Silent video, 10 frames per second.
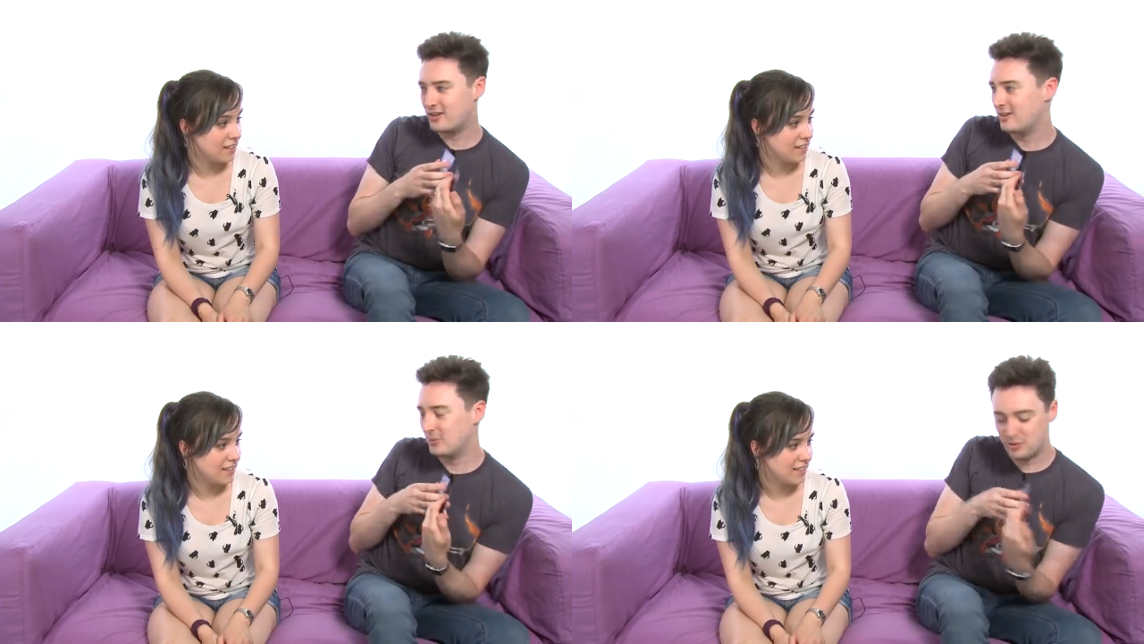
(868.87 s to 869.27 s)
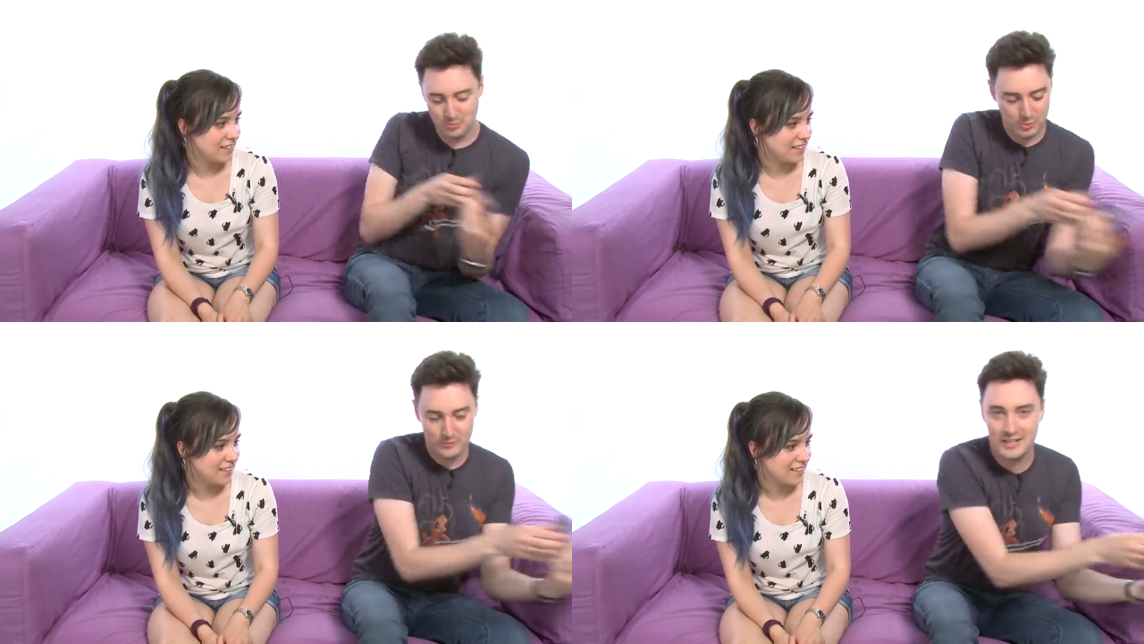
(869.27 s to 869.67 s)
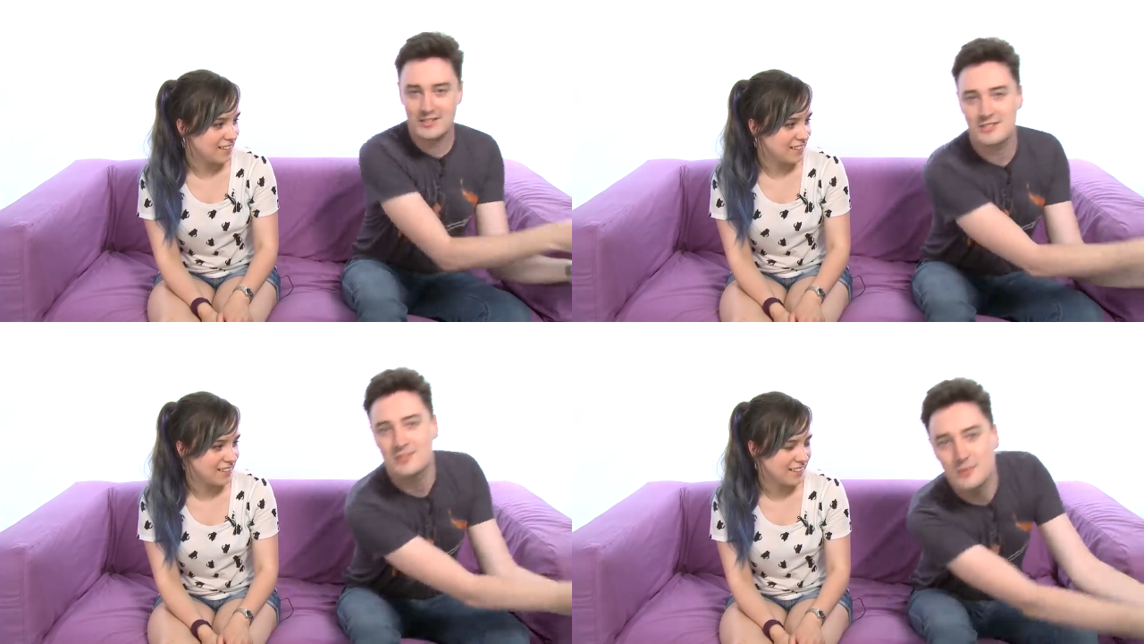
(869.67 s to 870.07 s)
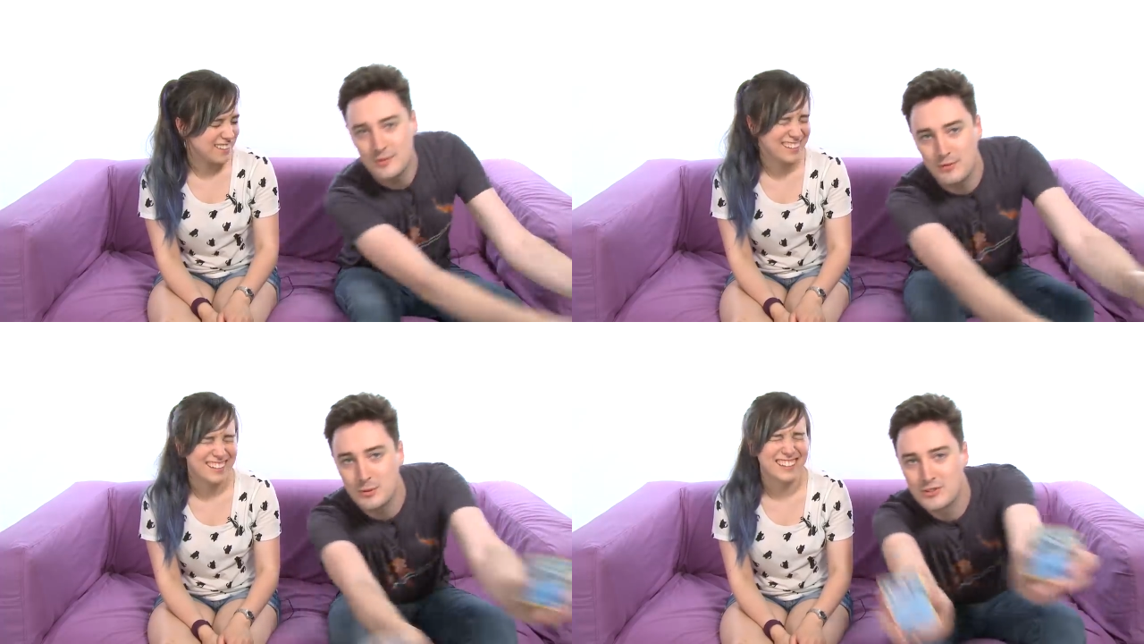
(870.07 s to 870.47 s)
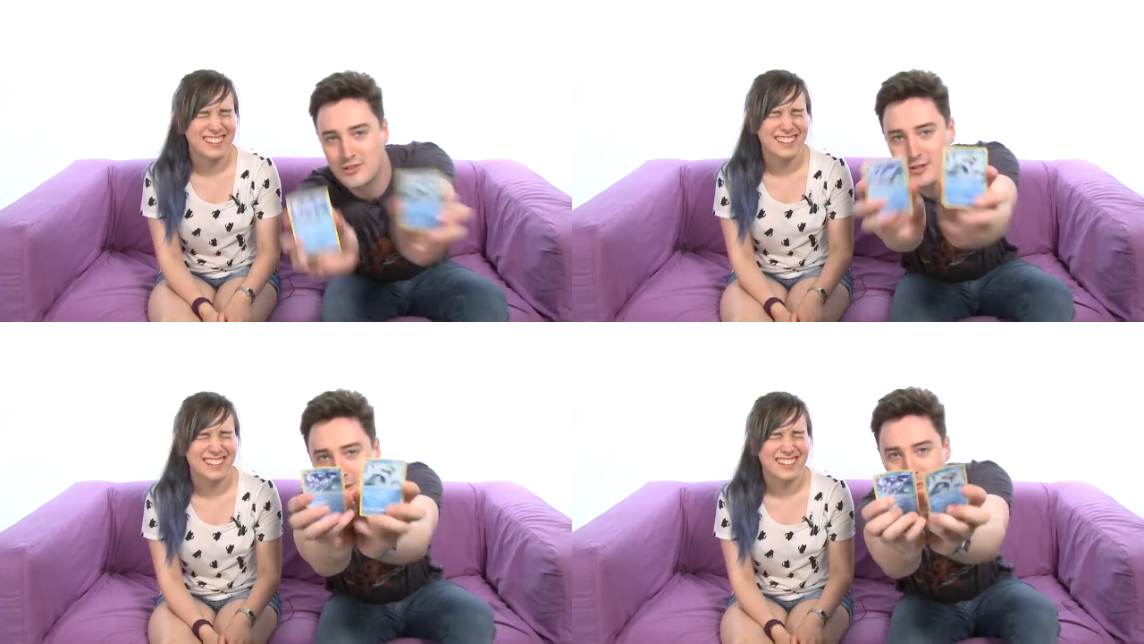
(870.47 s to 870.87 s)
Speaker 1: I'll just prove that to the viewers at
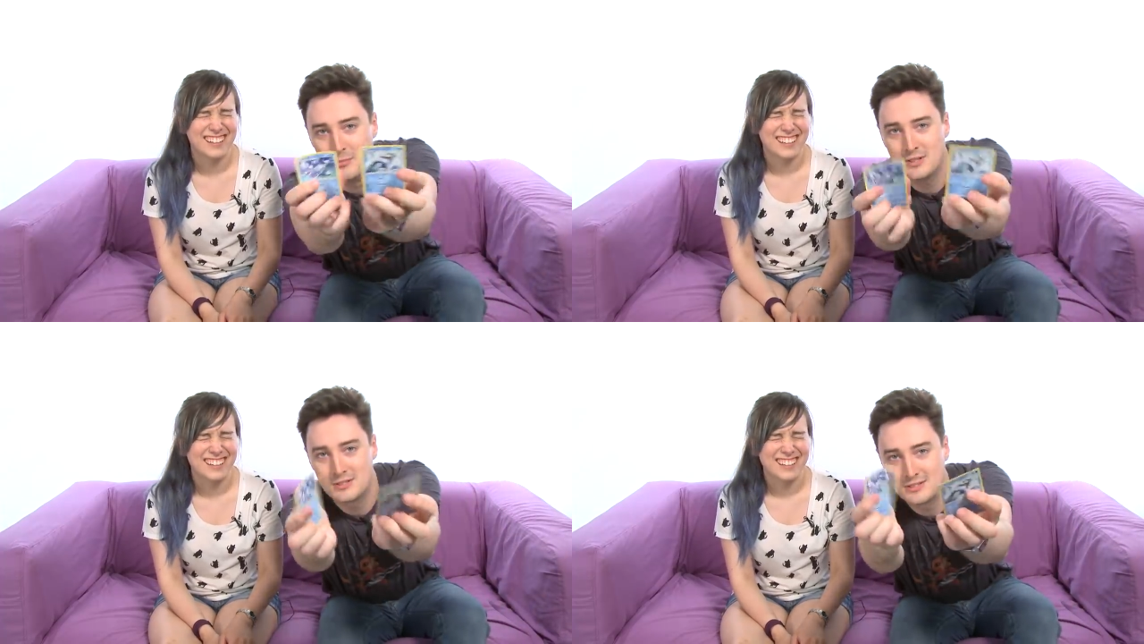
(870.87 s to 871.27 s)
home.